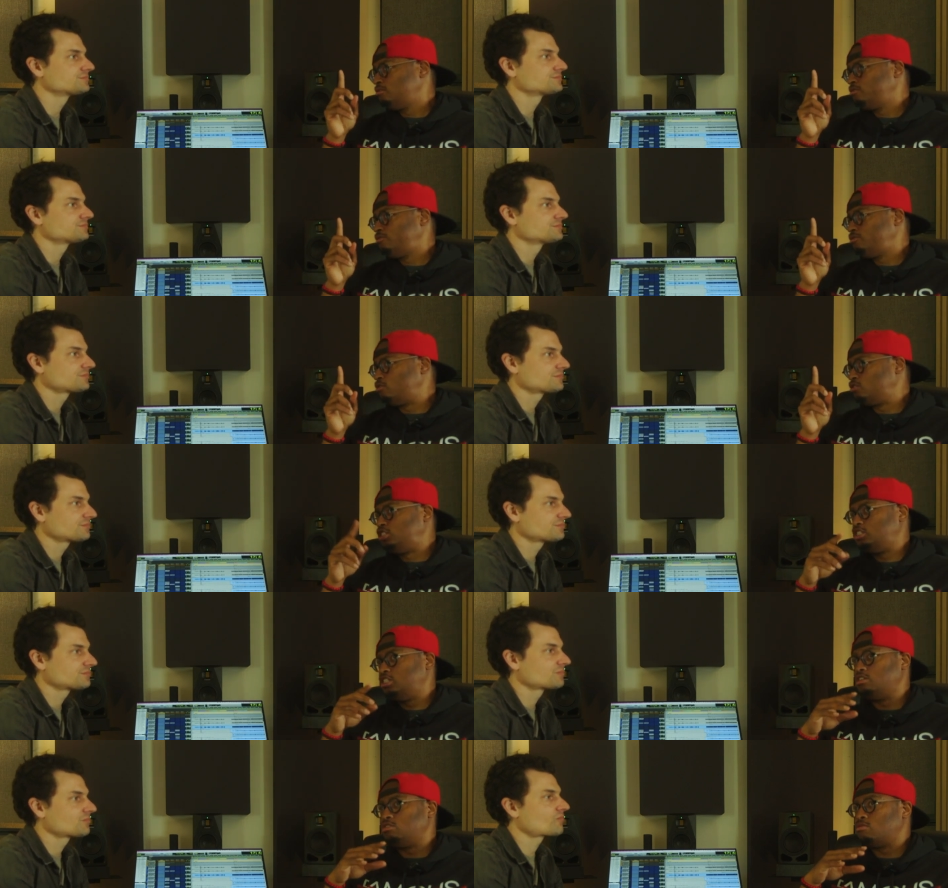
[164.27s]
Speaker 1: For
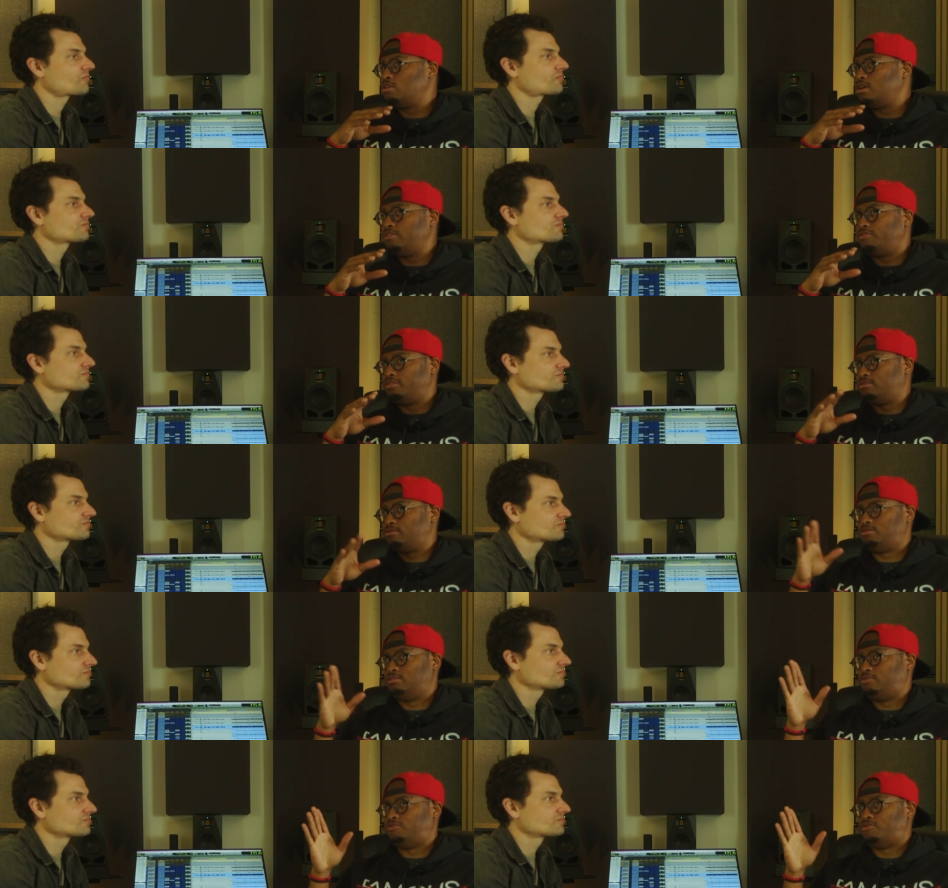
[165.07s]
generate for
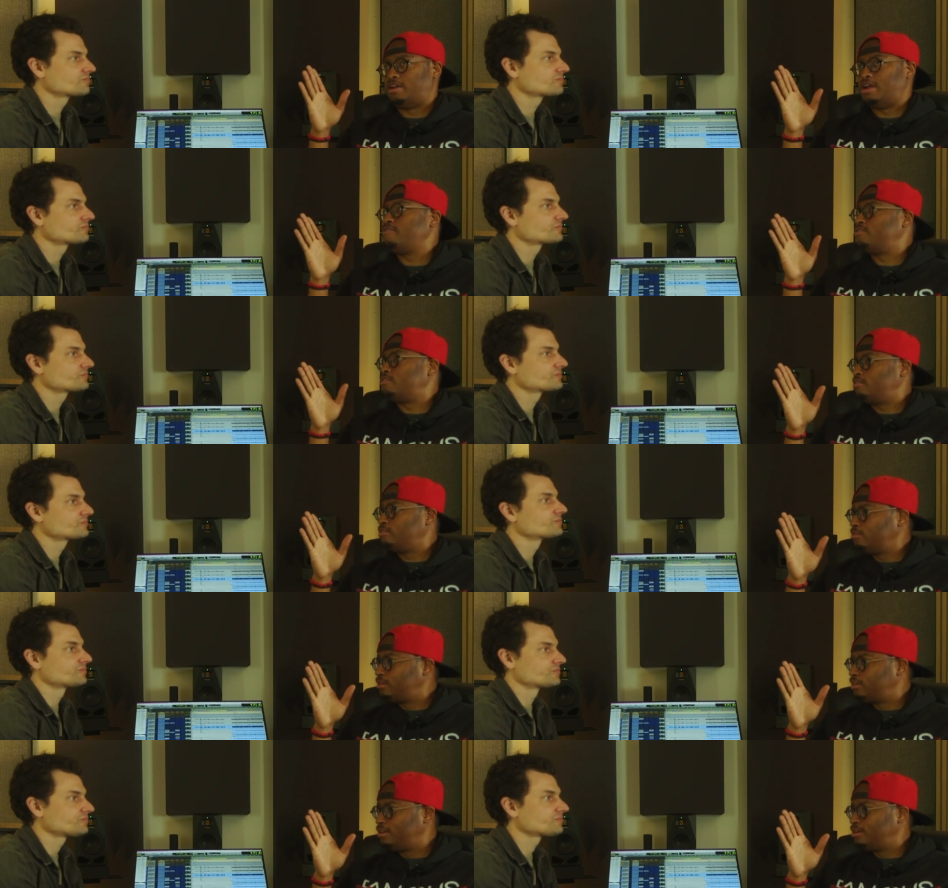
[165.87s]
forever,
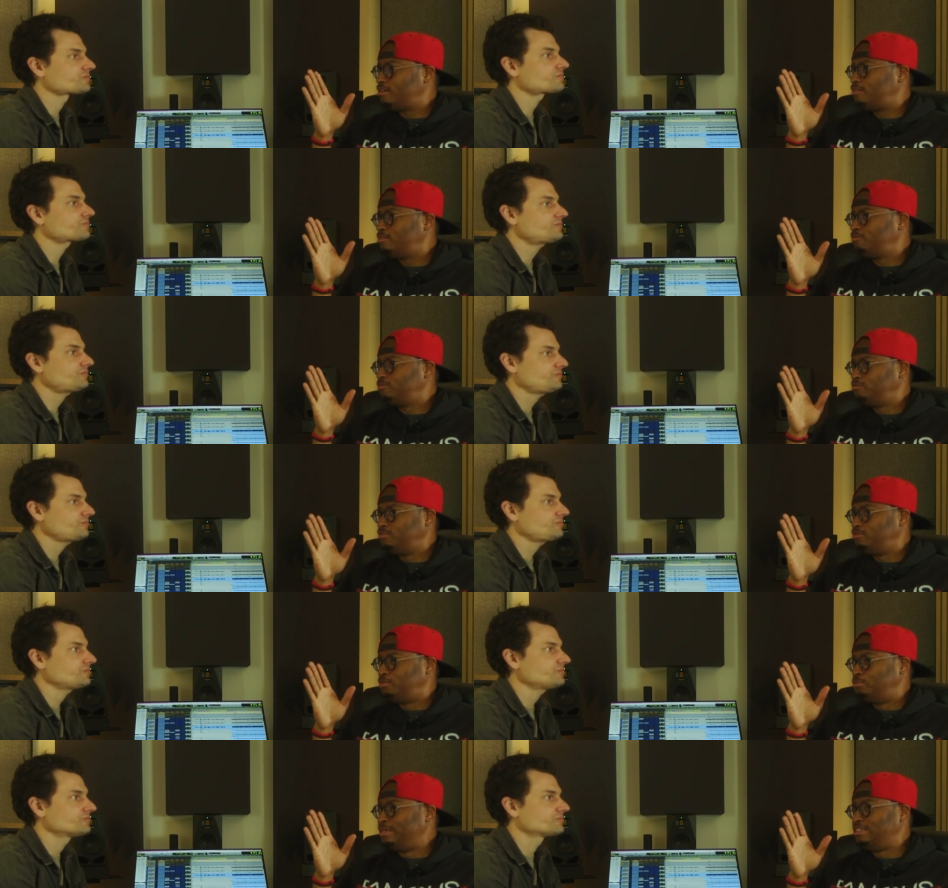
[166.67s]
you know,
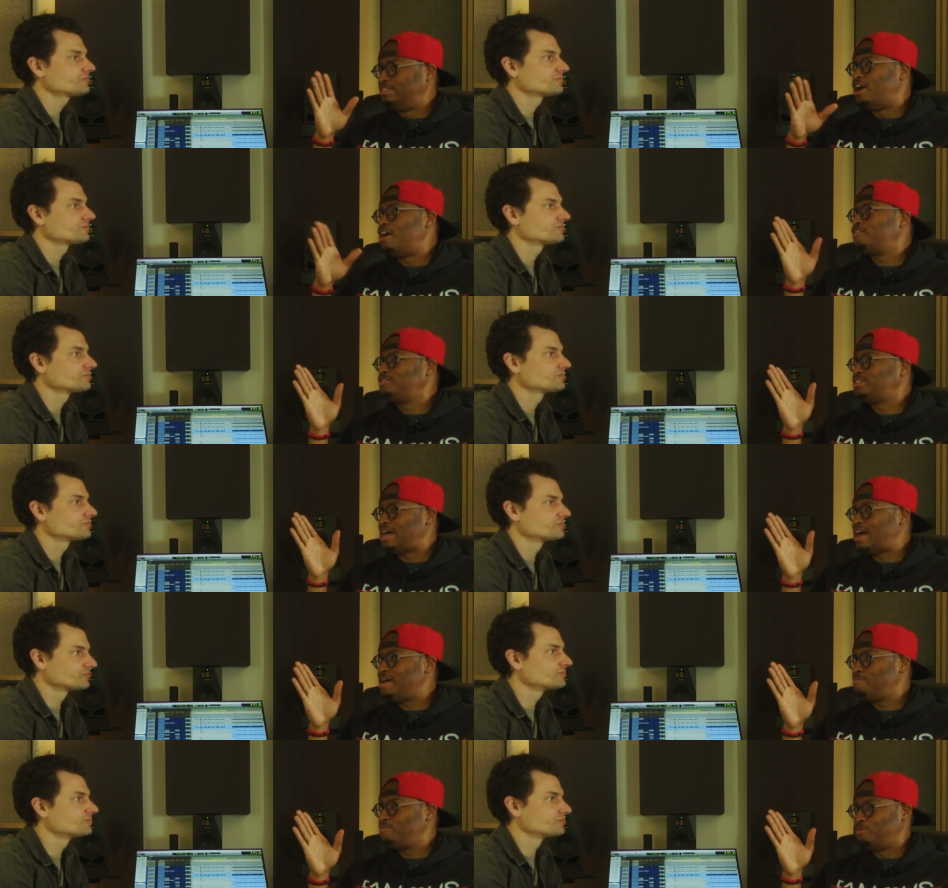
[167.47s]
the dawn of
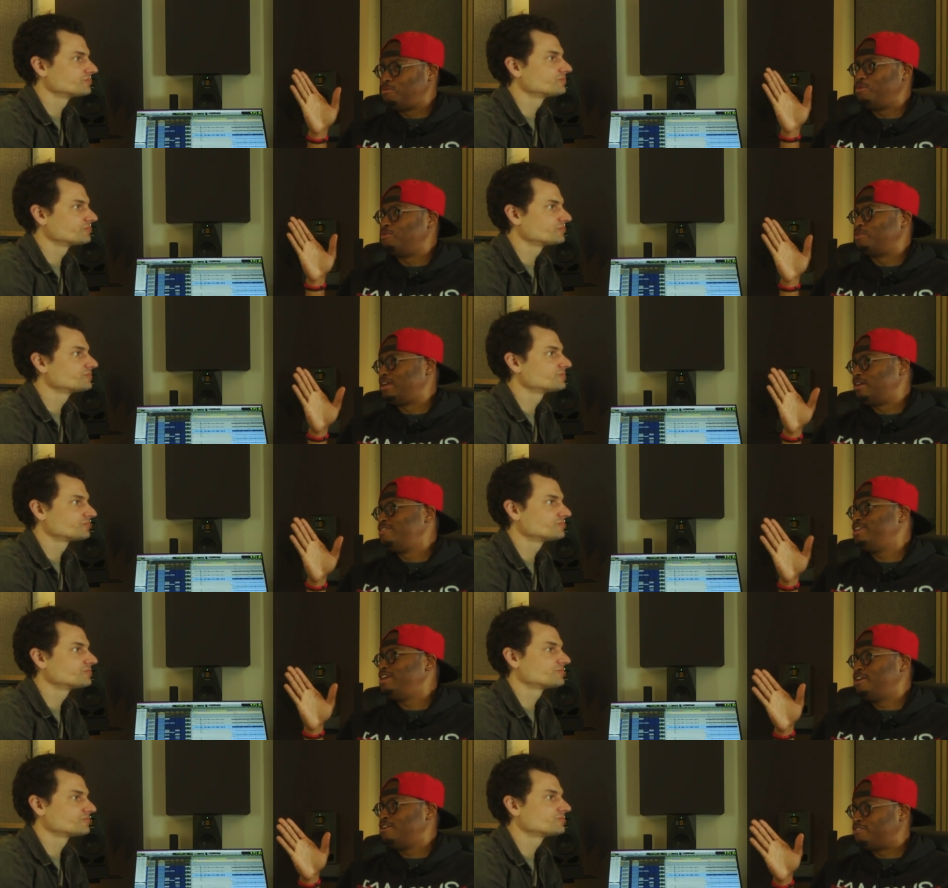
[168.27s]
time when we were given
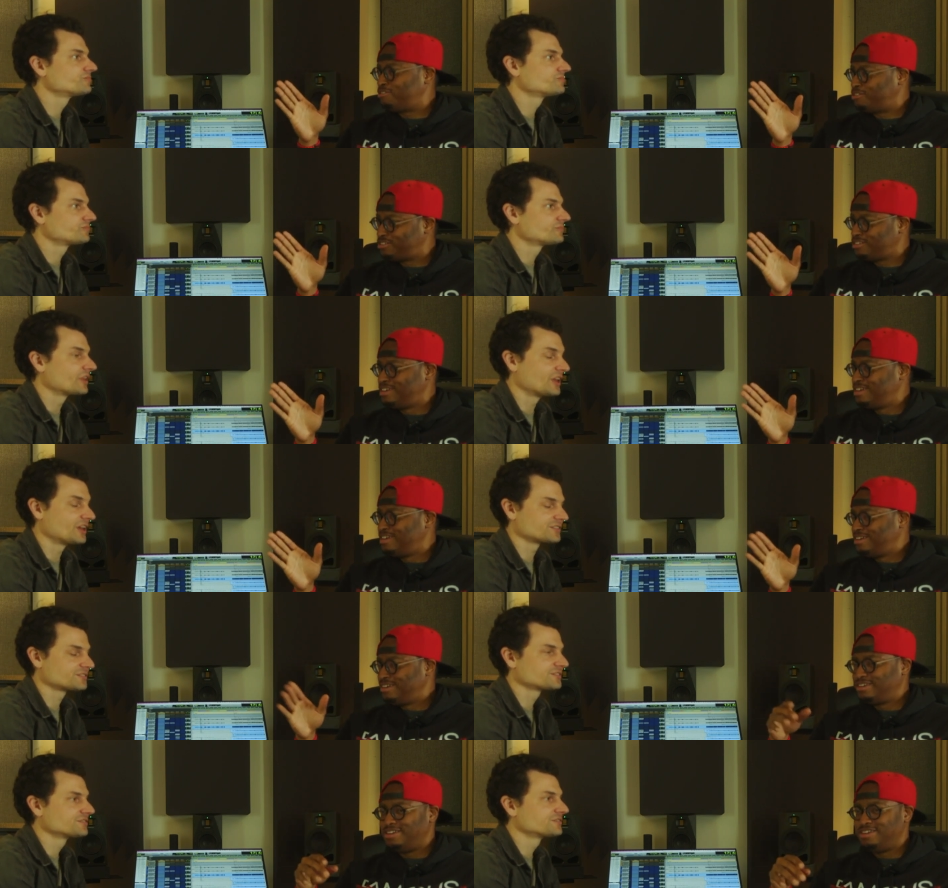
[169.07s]
ears.
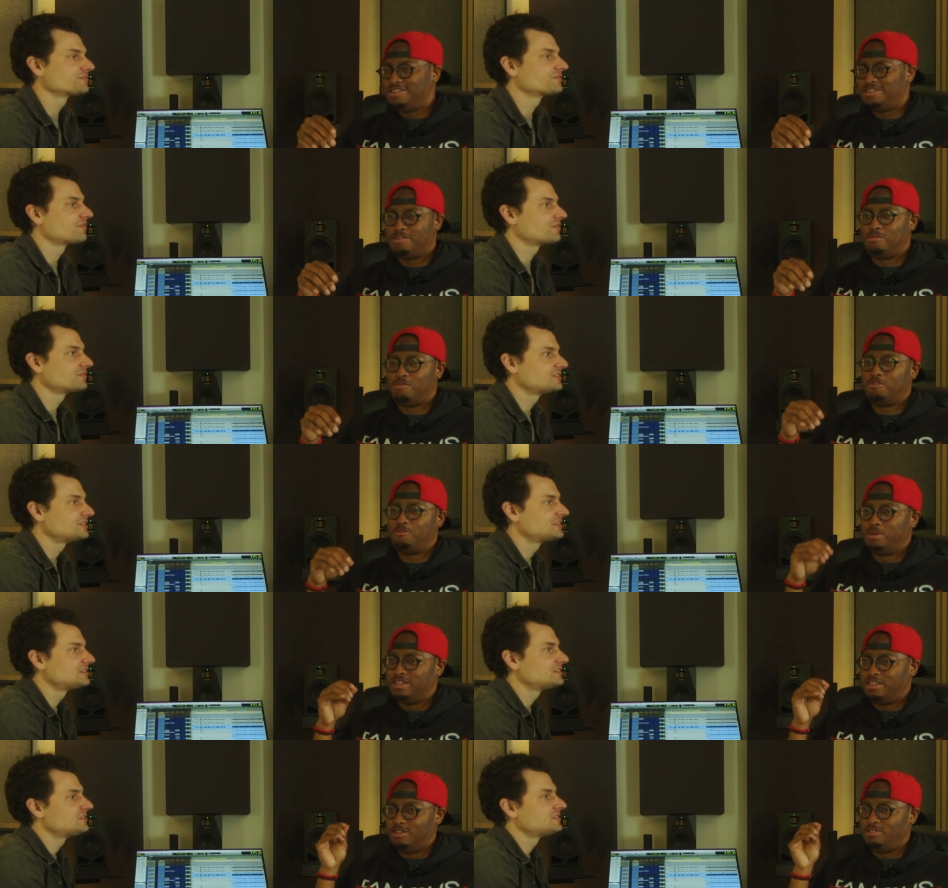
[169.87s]
Yes. You know, we've
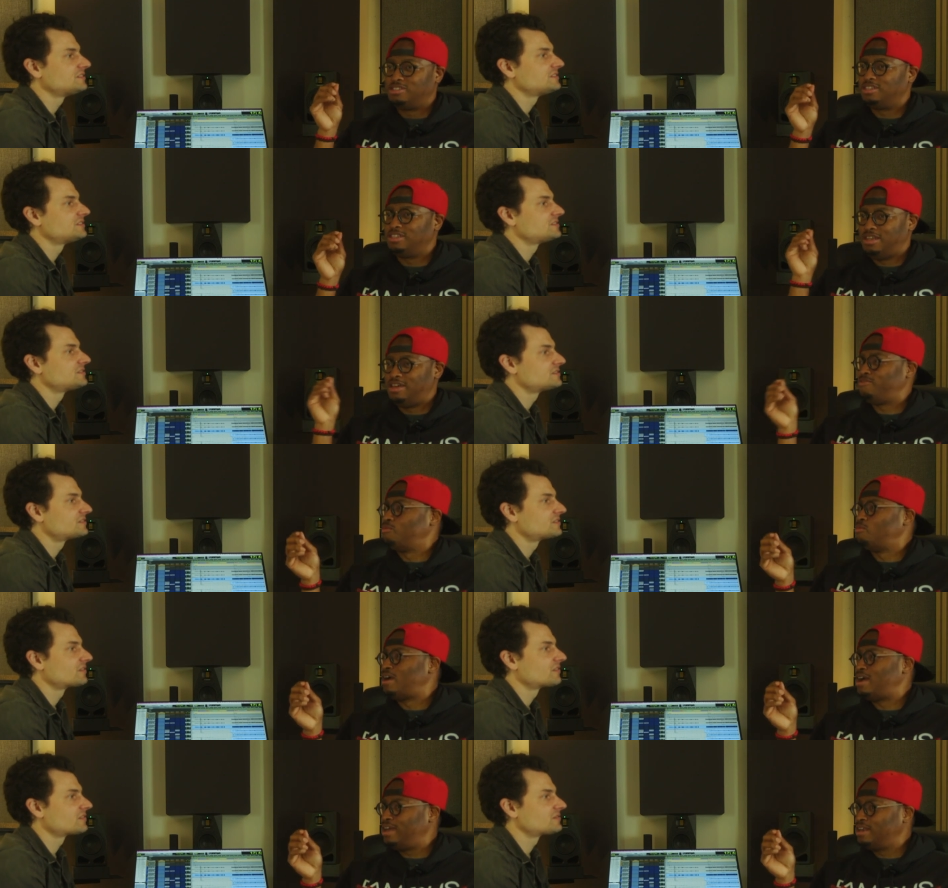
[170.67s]
been used to left,
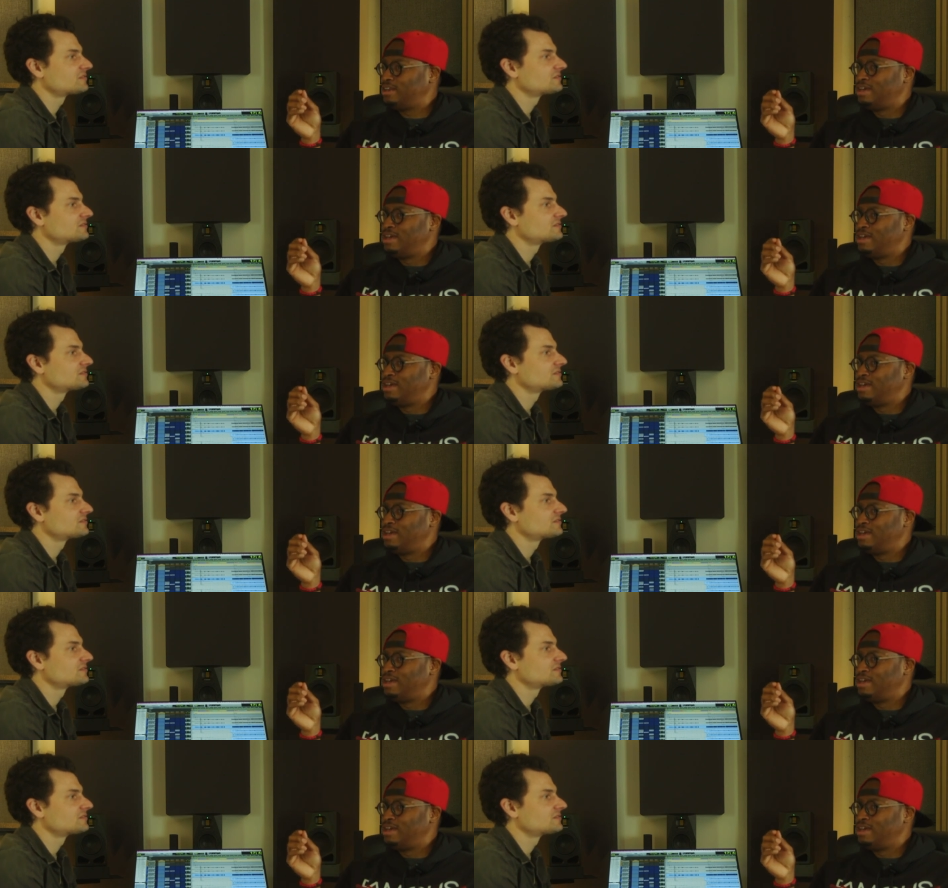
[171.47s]
right,